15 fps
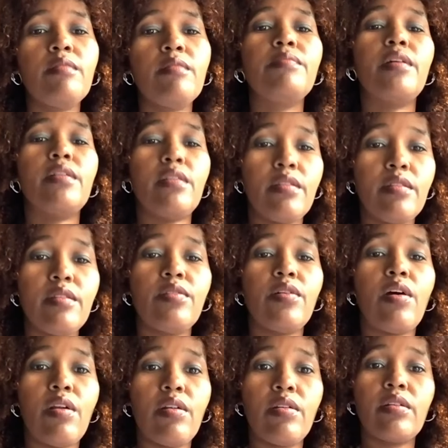but there
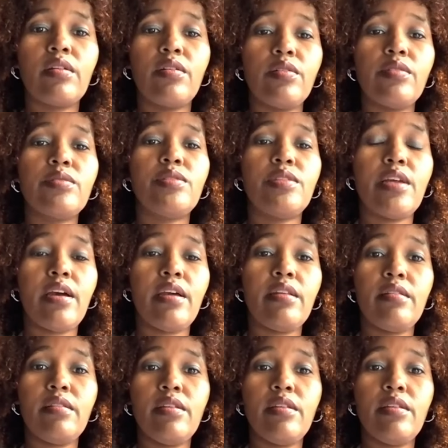are girls that,